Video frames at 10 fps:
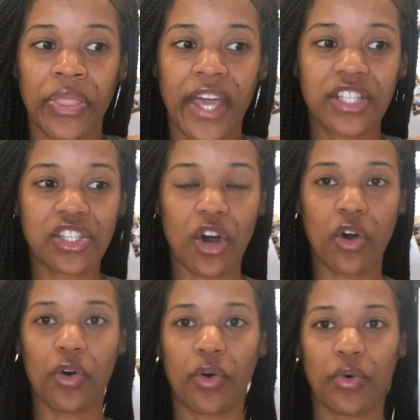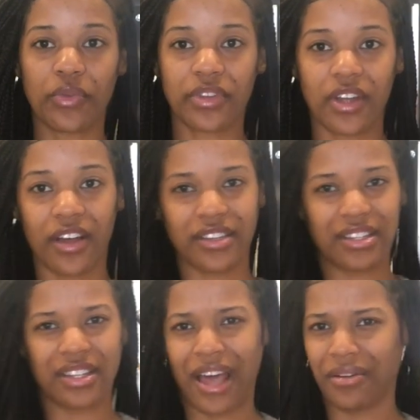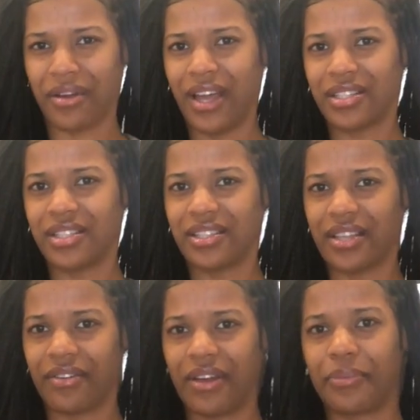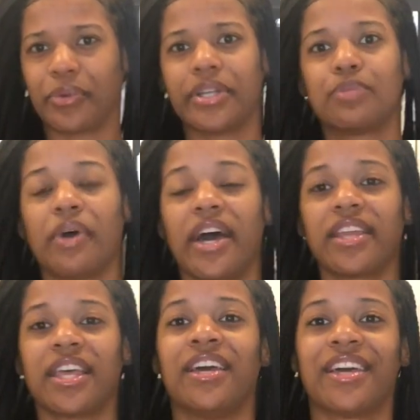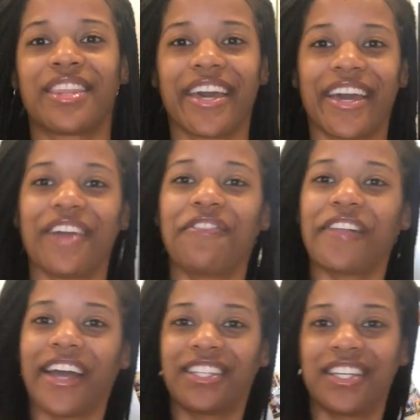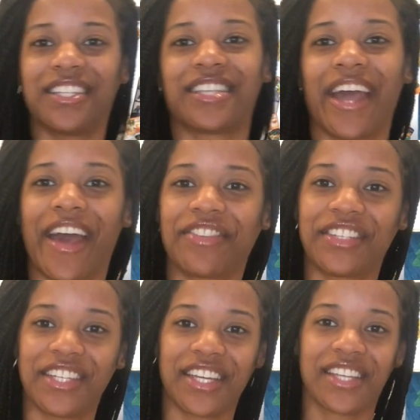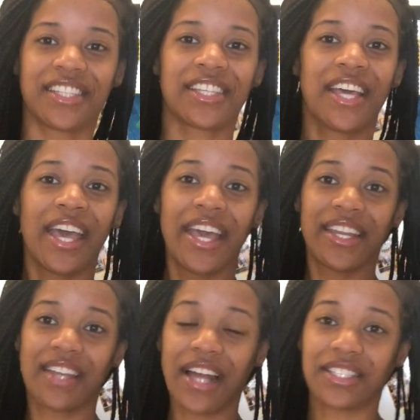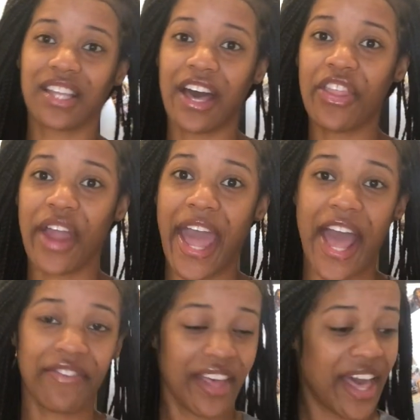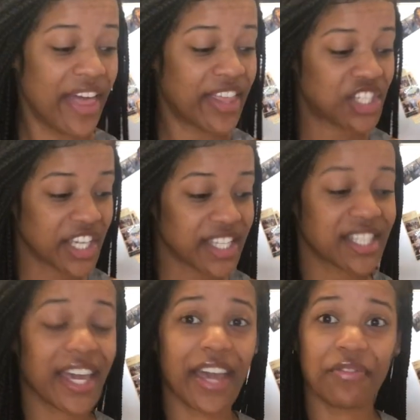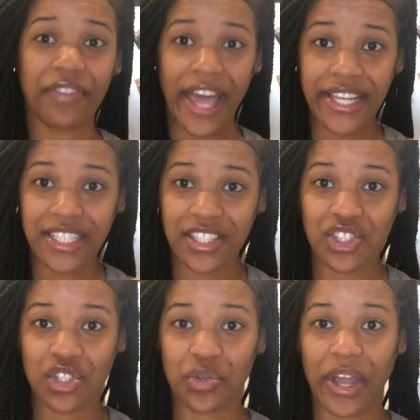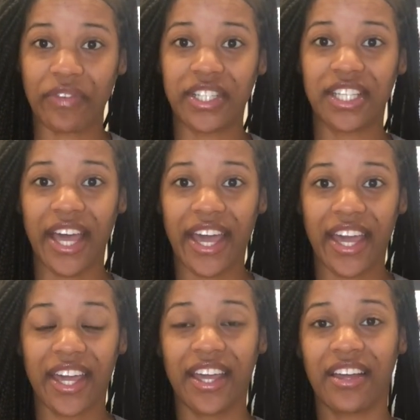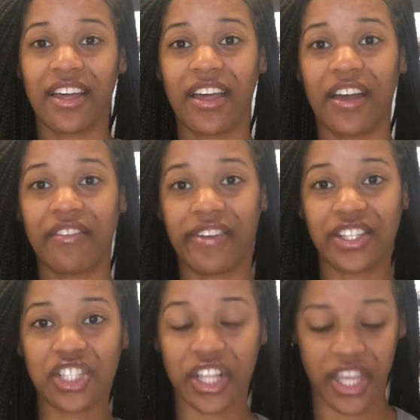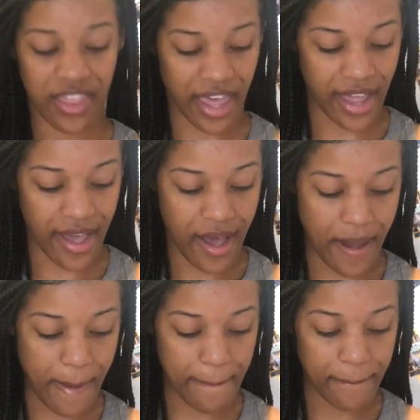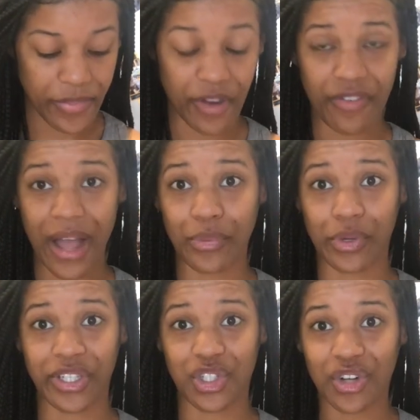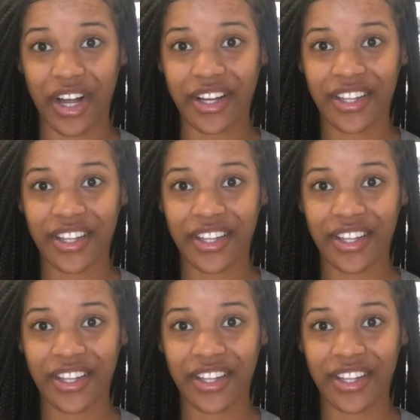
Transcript: And so, I don't know how the chickens got fibroids, but they gave flax seeds to half the chickens, not to the other half. The chickens they gave flax seeds to every day eventually their fibroids shrunk.